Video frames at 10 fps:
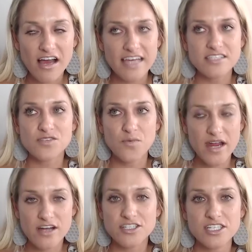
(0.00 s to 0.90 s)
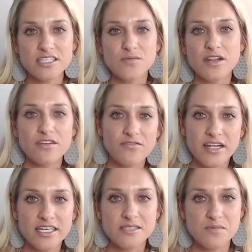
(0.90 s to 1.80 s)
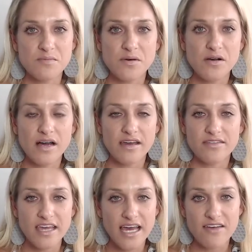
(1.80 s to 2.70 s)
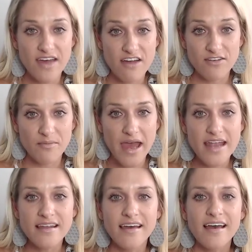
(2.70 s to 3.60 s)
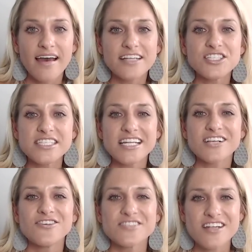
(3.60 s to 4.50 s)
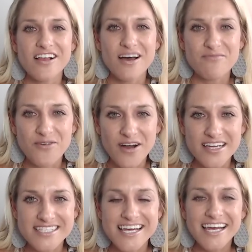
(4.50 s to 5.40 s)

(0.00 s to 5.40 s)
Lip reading: I swear she is one of the funniest people I think I've ever met. And she's going to close it all up for us.